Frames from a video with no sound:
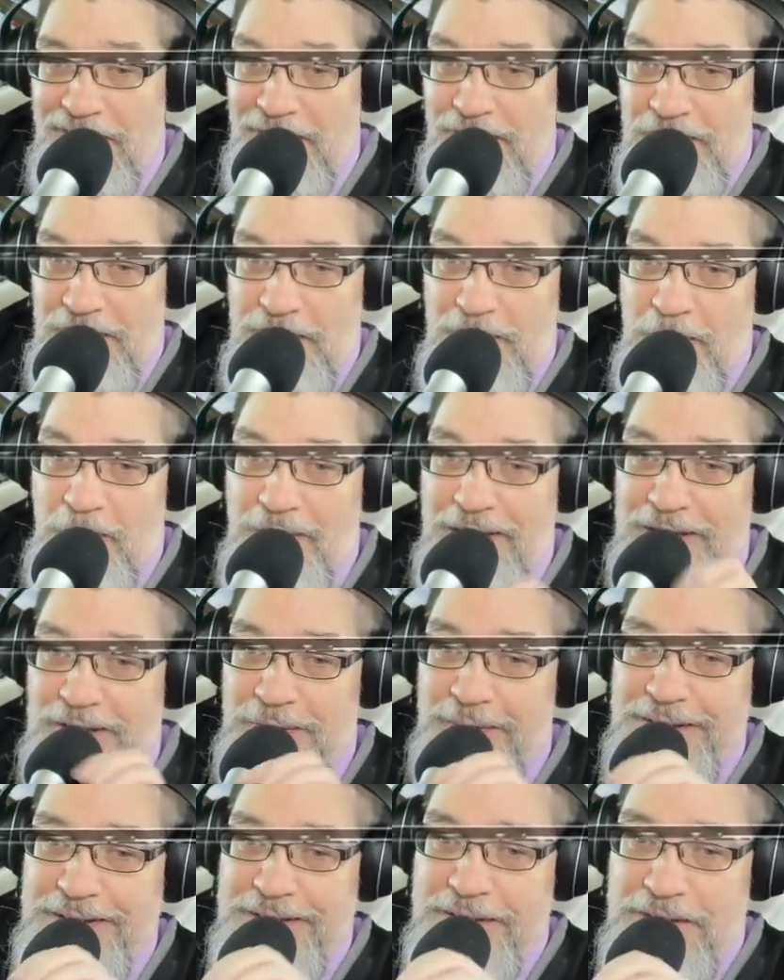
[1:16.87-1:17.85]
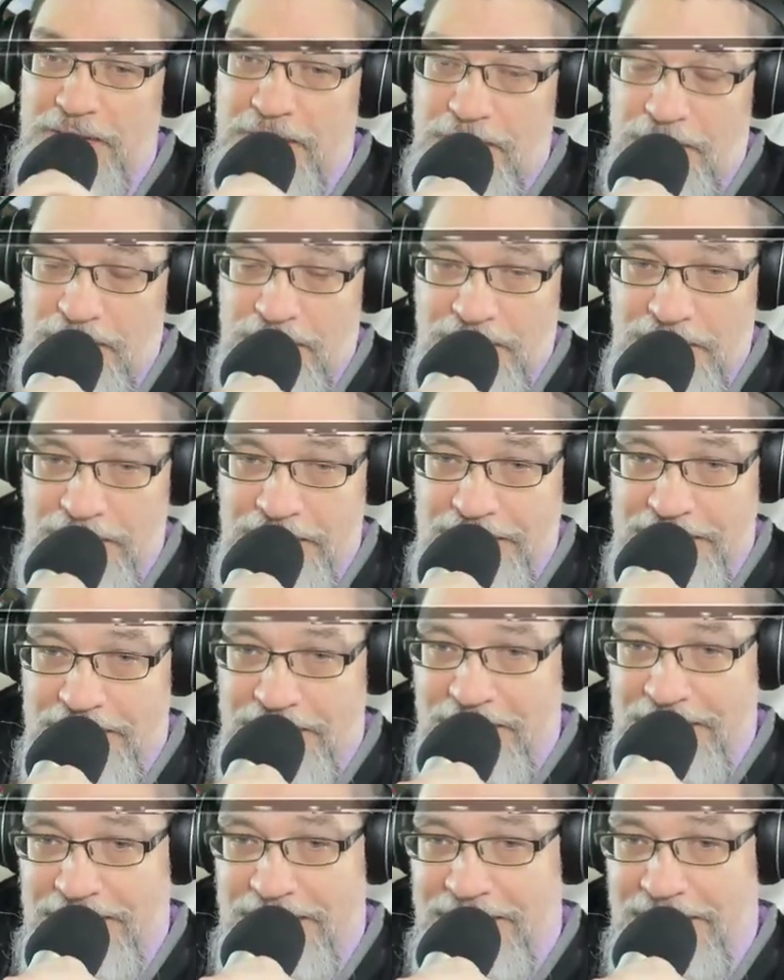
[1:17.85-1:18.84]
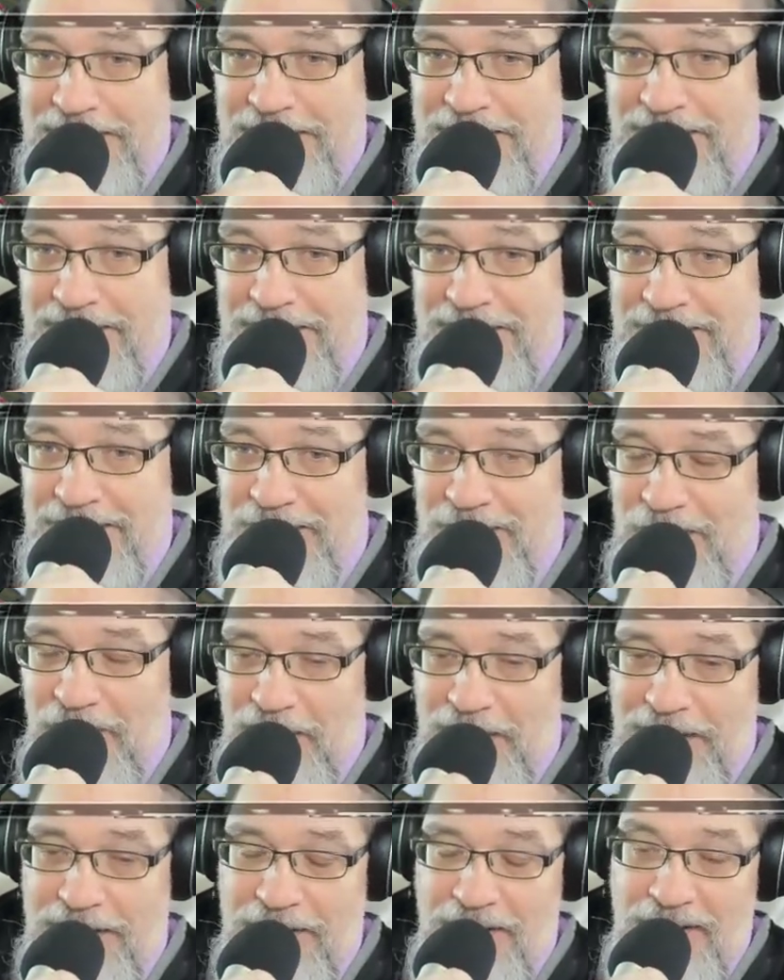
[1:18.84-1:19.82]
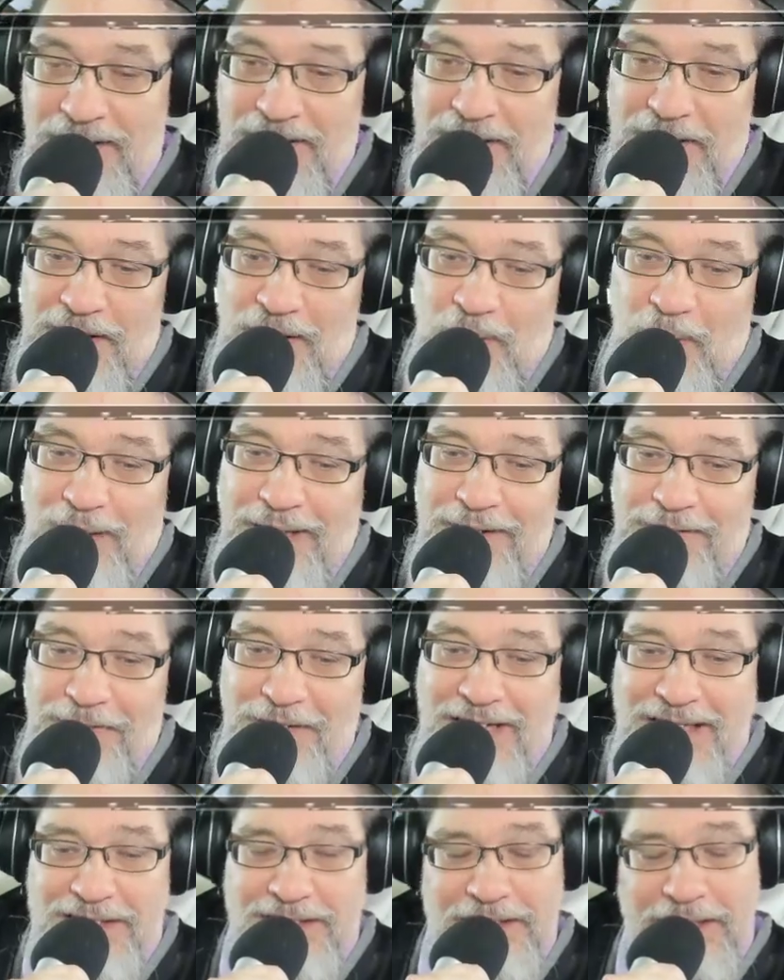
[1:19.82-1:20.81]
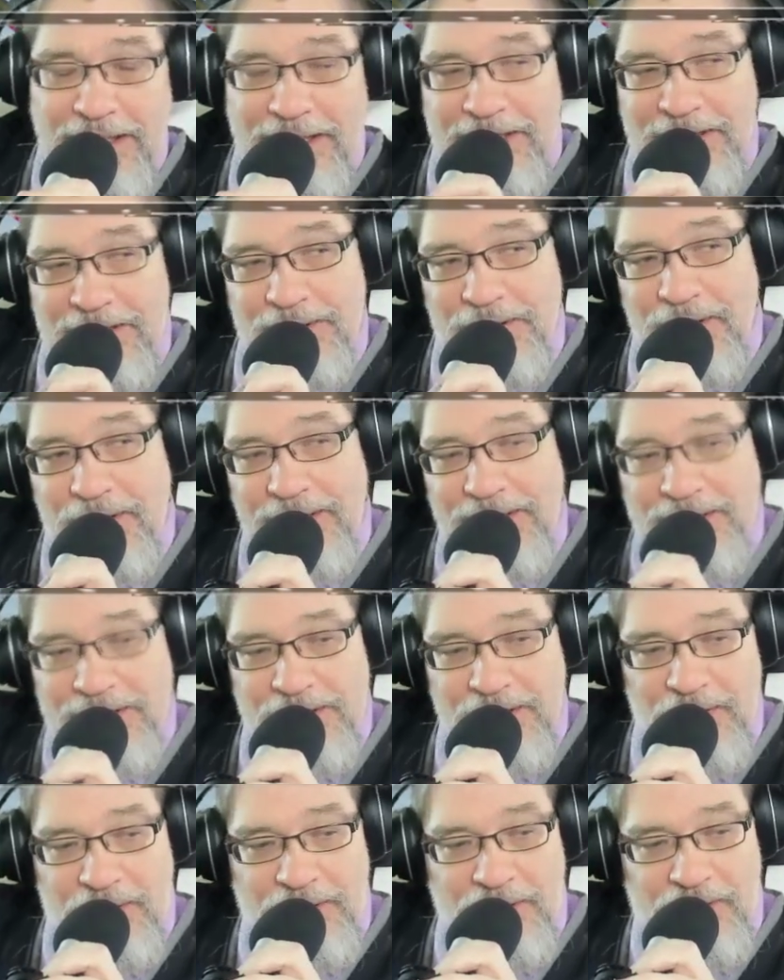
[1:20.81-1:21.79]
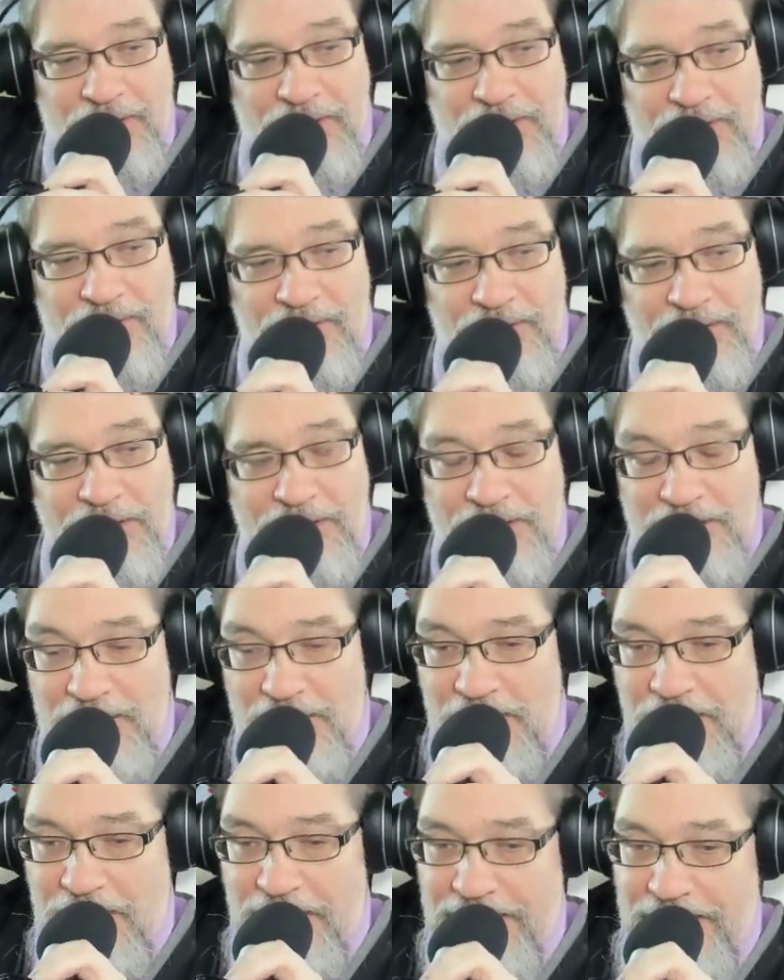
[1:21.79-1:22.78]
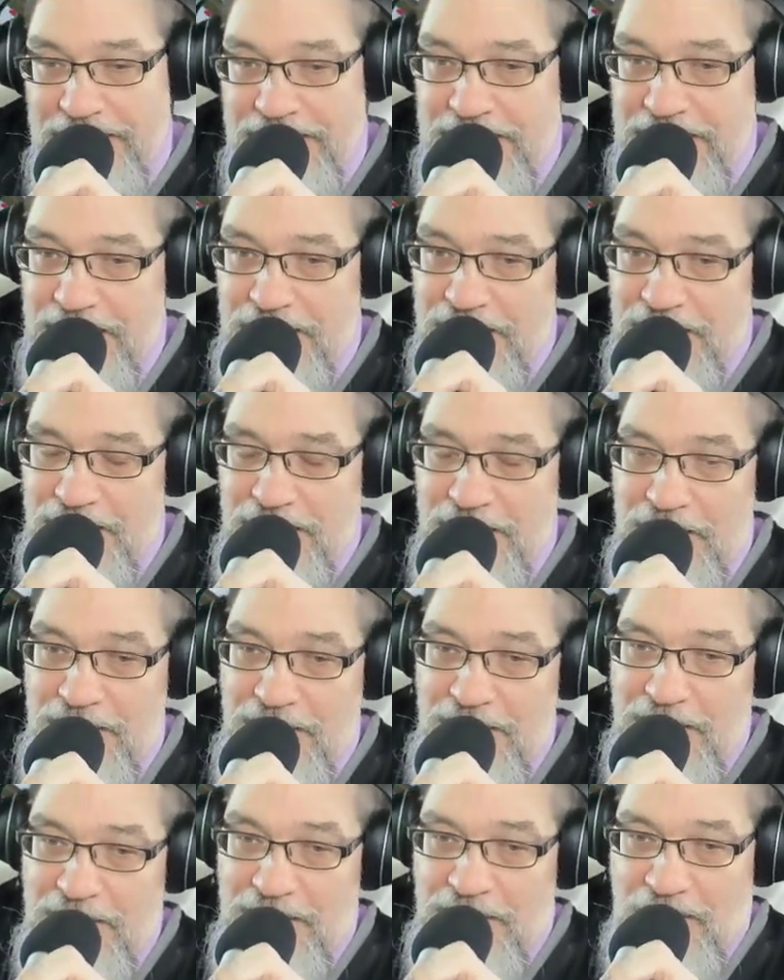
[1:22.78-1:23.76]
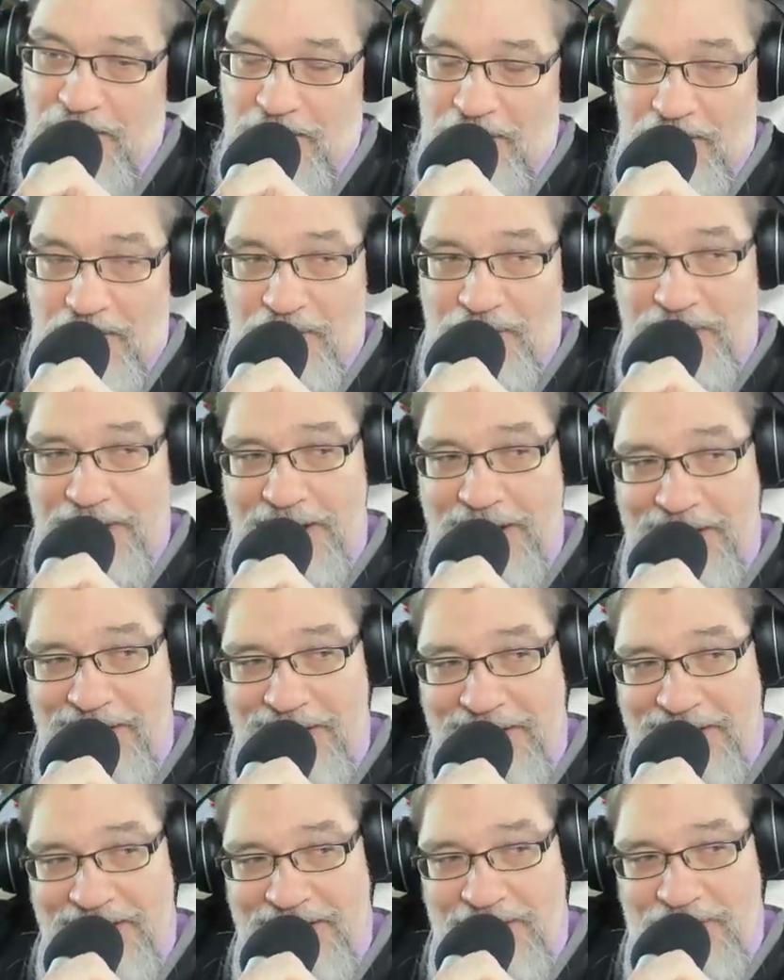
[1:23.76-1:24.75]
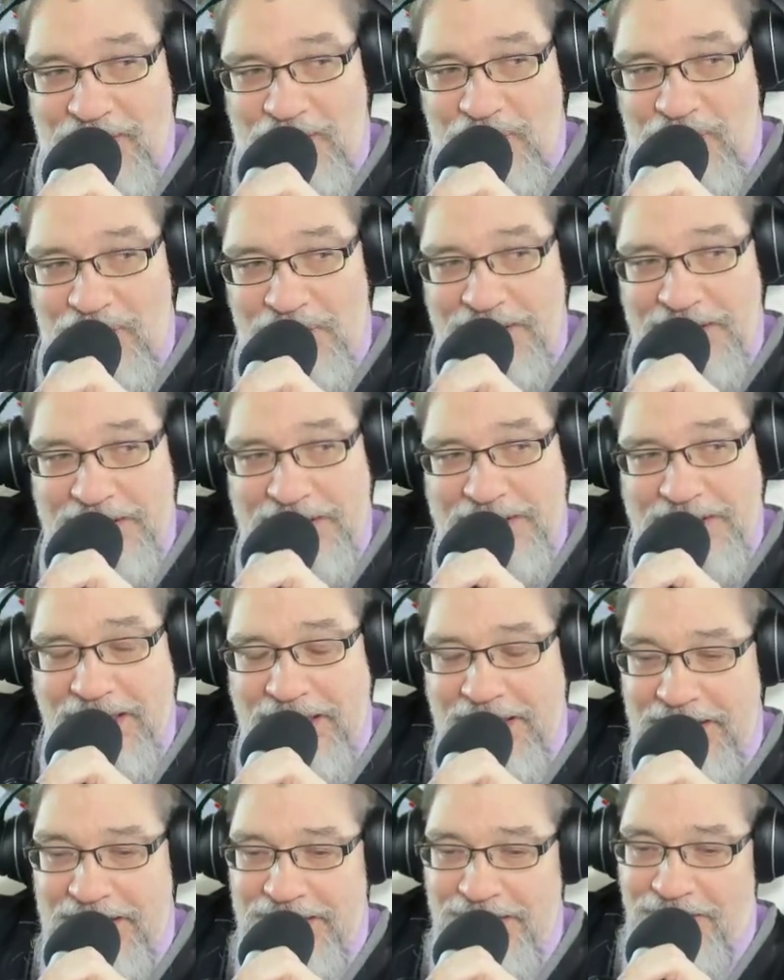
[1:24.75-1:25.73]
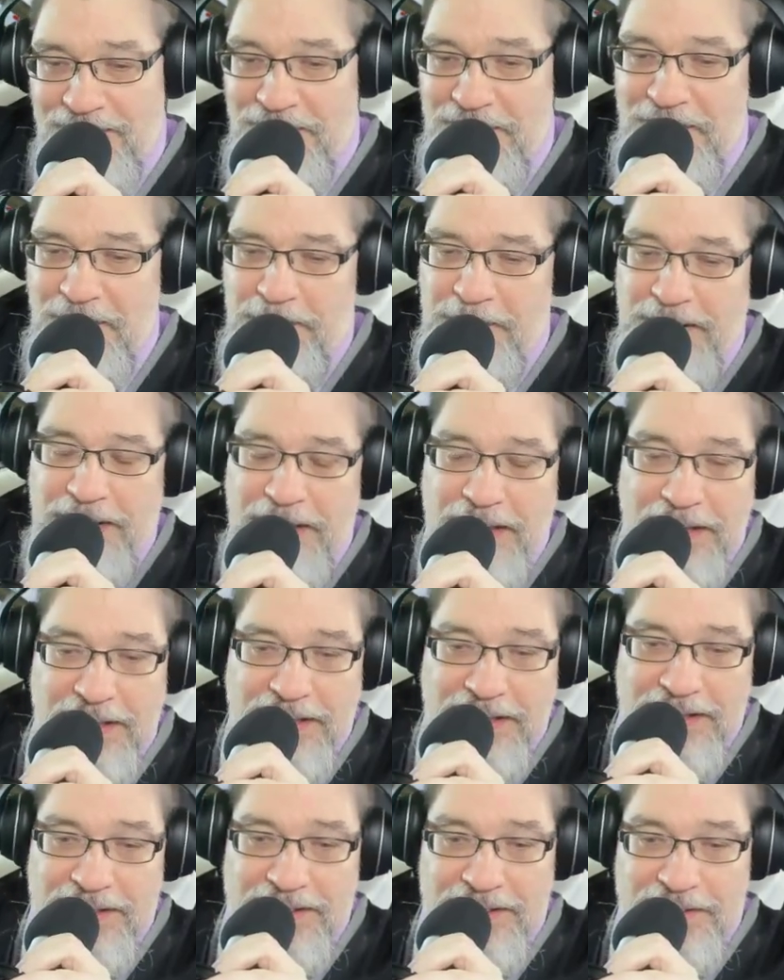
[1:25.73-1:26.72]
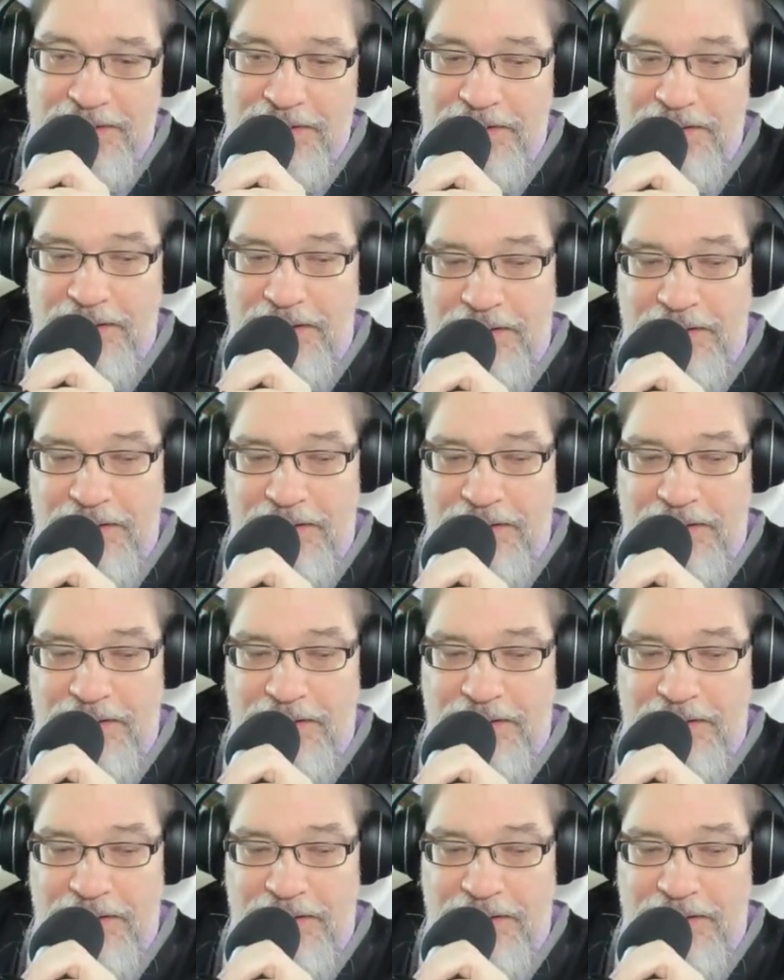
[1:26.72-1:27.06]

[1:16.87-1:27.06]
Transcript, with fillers: No more Edge Region. Let's let's stick to this story. Quite a fascinating story that's going on over there in Turkey as or over there in over the skies of Libya, as